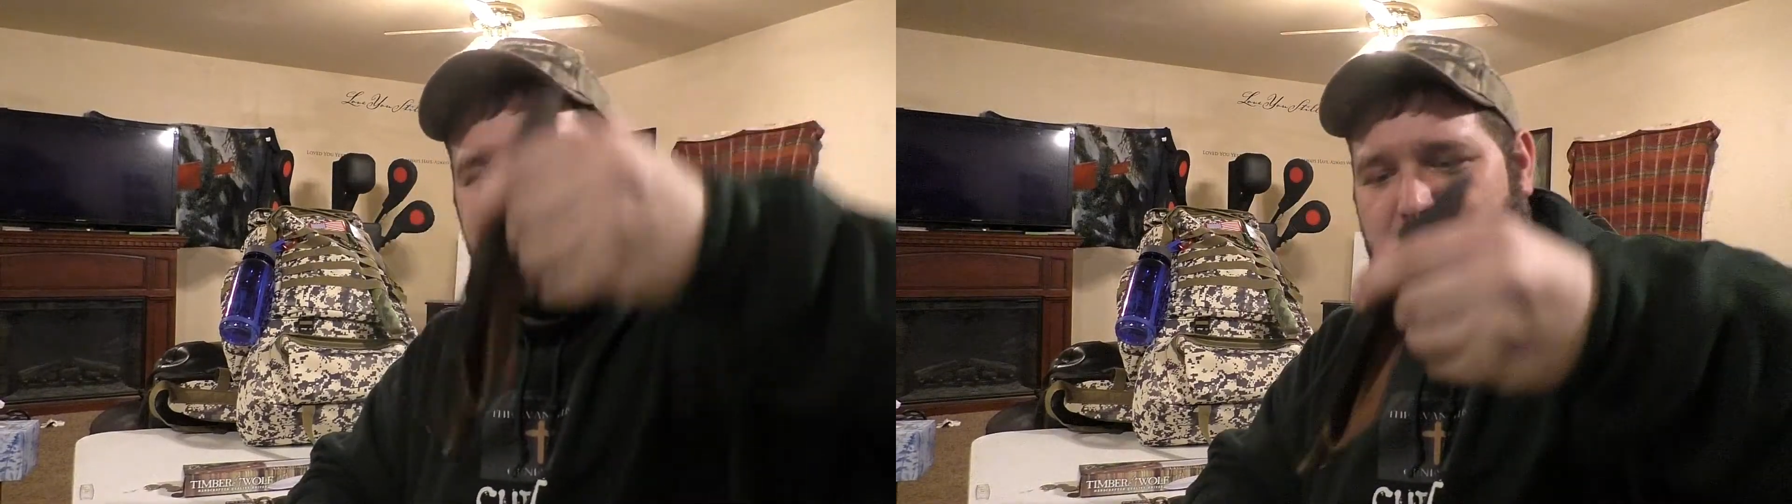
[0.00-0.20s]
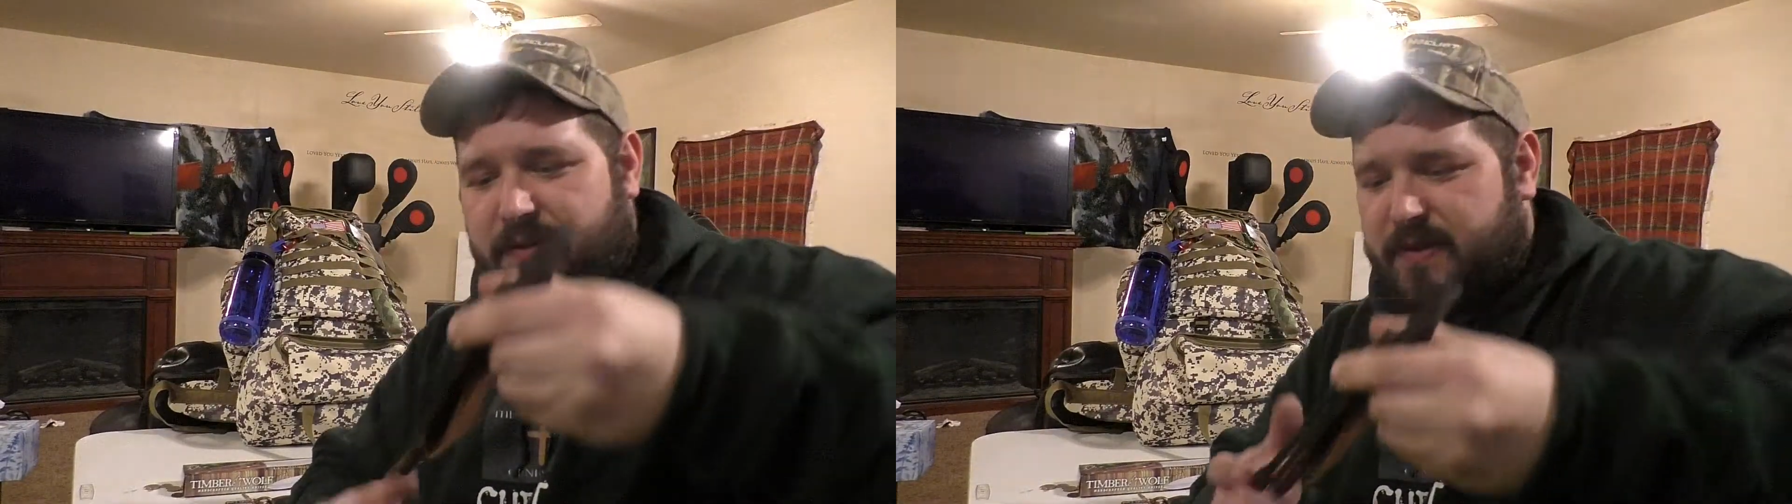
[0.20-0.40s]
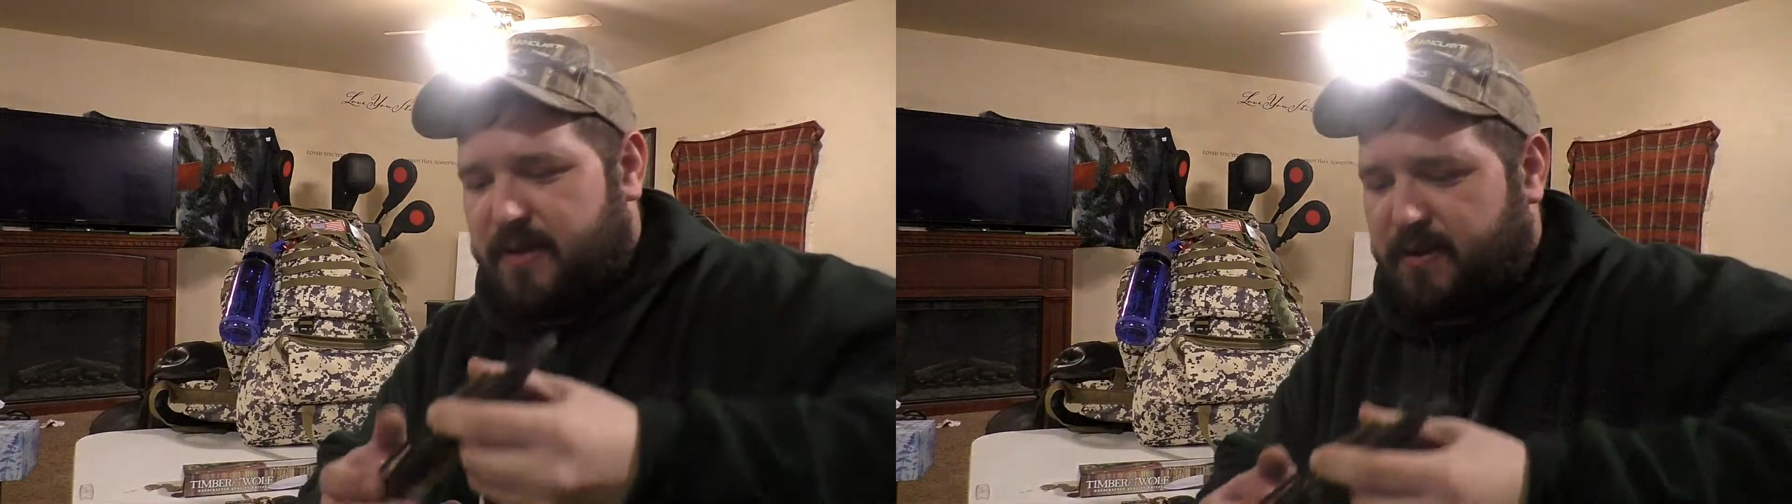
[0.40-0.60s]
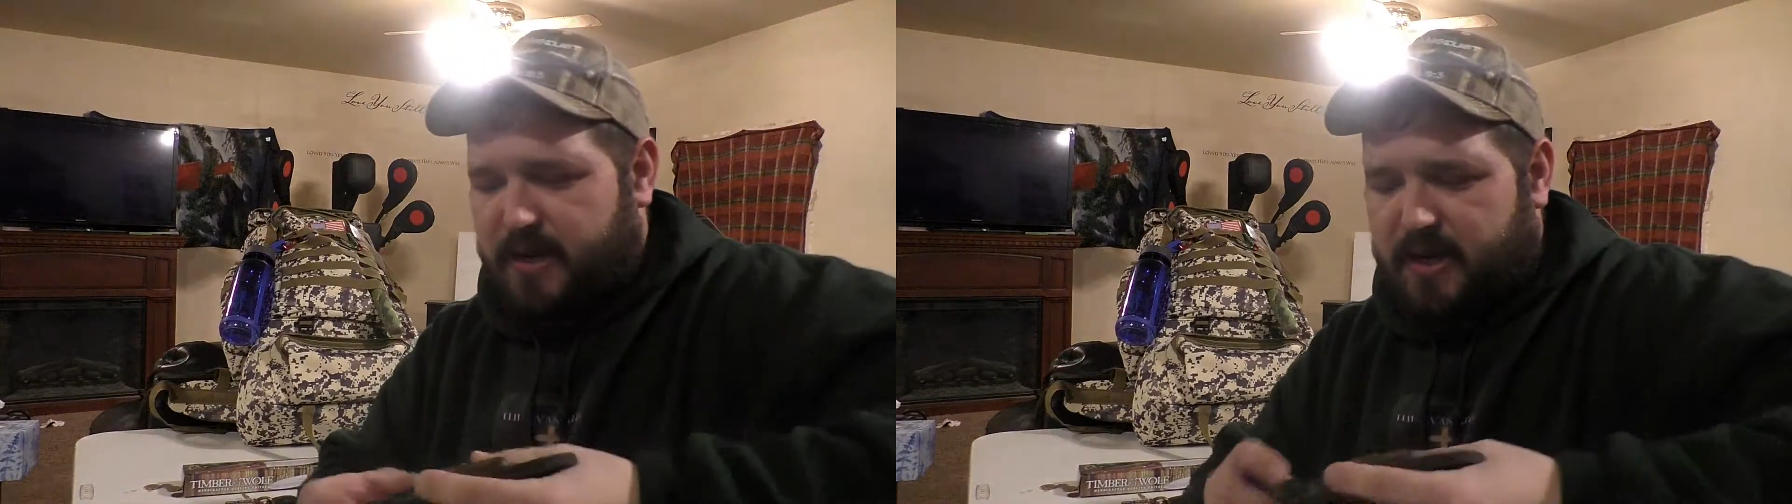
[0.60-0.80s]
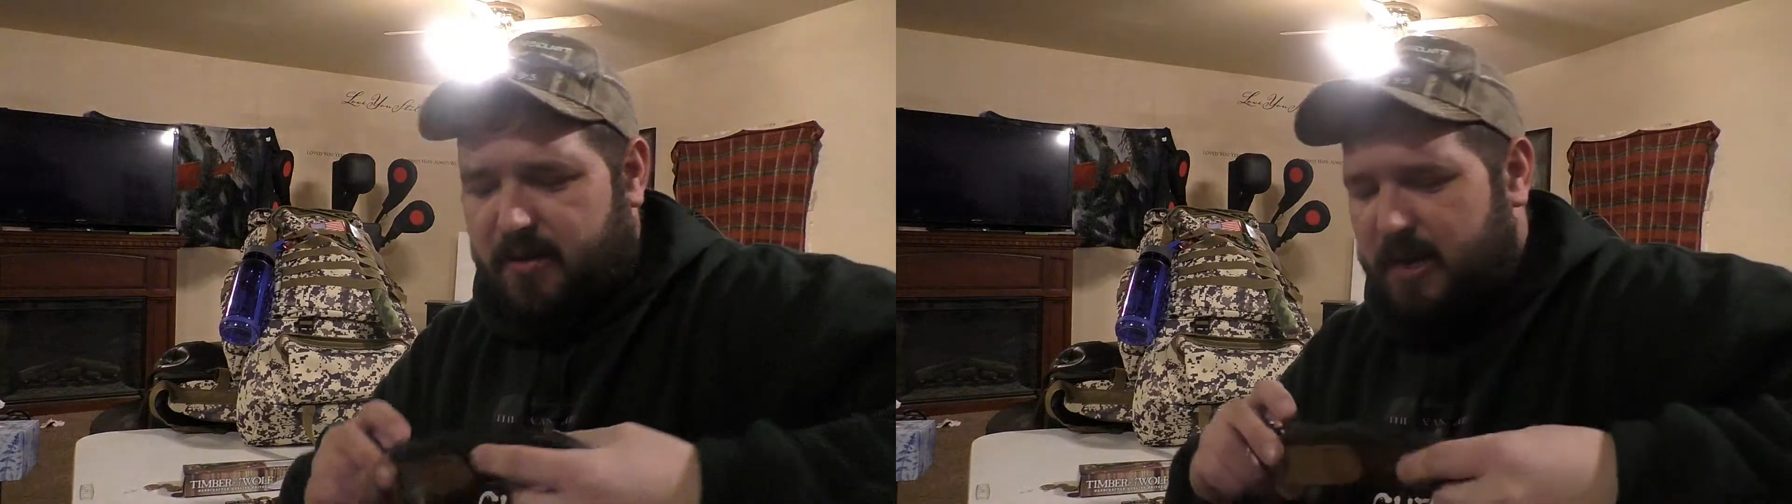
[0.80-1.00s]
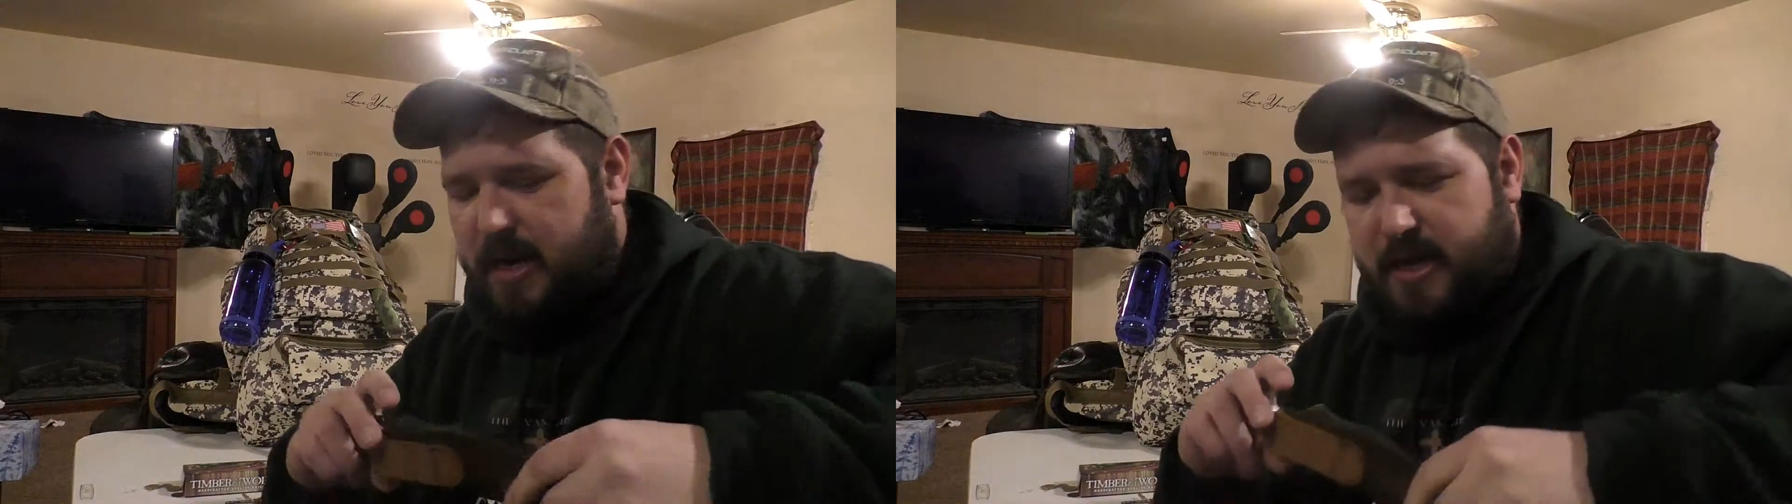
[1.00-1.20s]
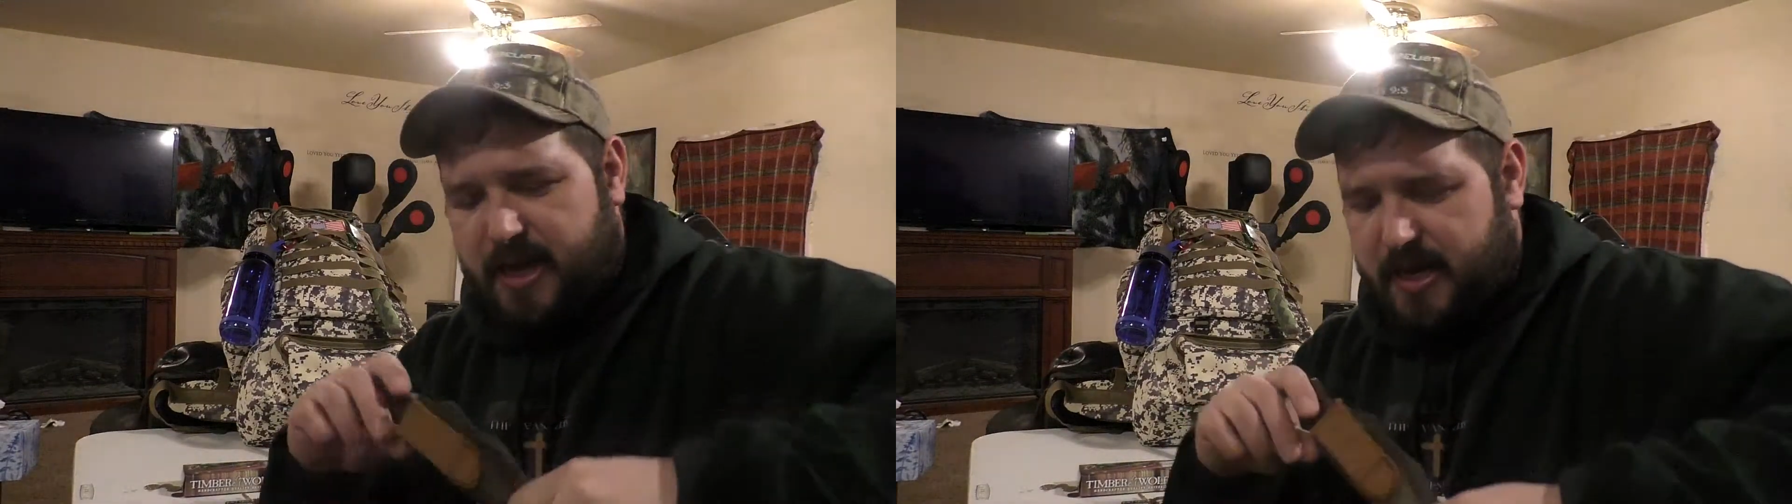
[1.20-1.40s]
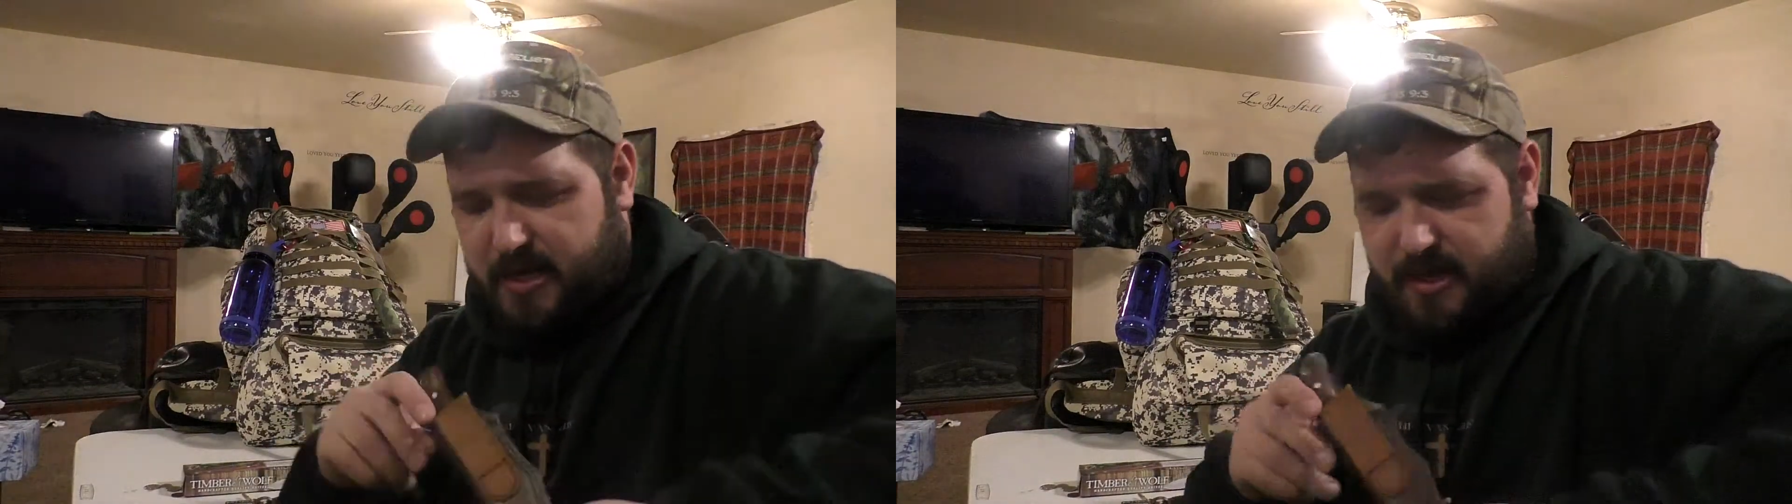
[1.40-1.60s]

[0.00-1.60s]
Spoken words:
knife's ever going to come out of that.